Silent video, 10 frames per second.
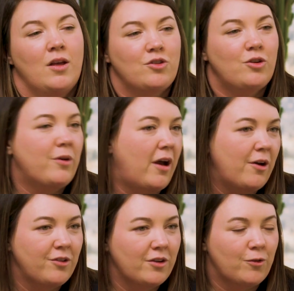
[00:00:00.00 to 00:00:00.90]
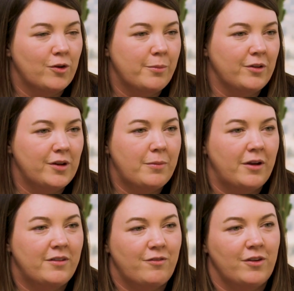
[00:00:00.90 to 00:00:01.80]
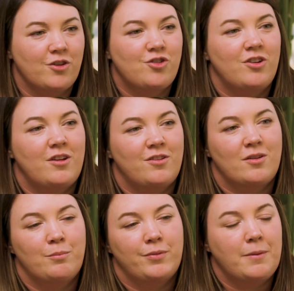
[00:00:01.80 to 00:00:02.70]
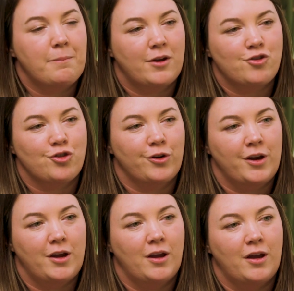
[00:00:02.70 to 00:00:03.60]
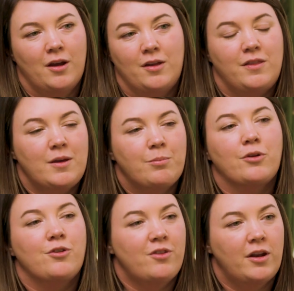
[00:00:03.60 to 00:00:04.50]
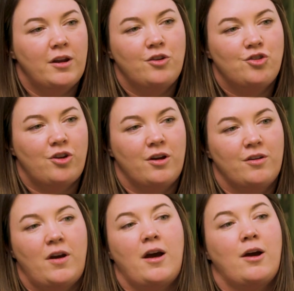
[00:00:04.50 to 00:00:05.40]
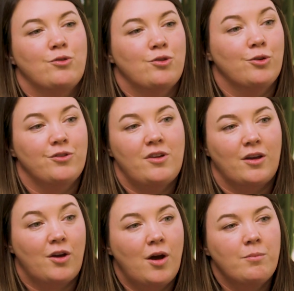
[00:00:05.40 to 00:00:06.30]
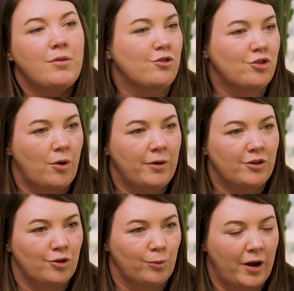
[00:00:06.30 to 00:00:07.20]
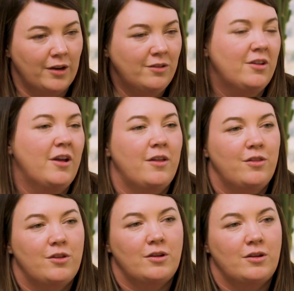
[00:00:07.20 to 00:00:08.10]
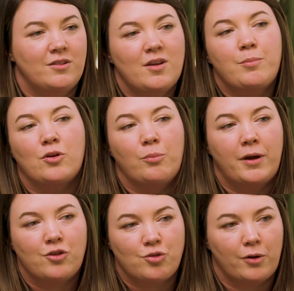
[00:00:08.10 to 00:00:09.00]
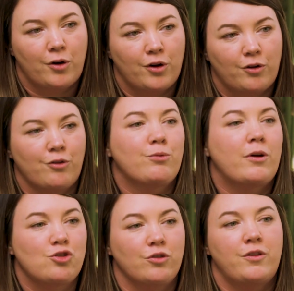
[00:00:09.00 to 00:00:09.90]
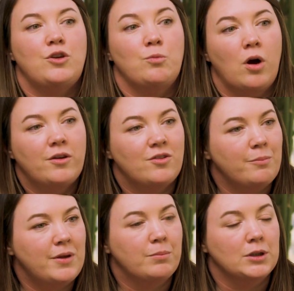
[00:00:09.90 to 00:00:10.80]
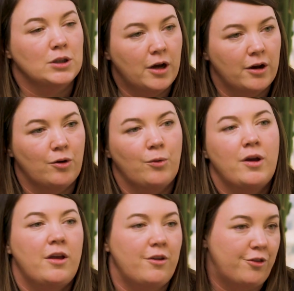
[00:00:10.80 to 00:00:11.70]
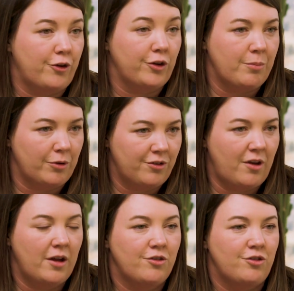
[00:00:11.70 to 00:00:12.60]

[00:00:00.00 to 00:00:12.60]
So, housing affordability, by definition, is simply measuring the percentage of a household's income that's going to rent. The typical benchmark or threshold that you want to be below is 30%.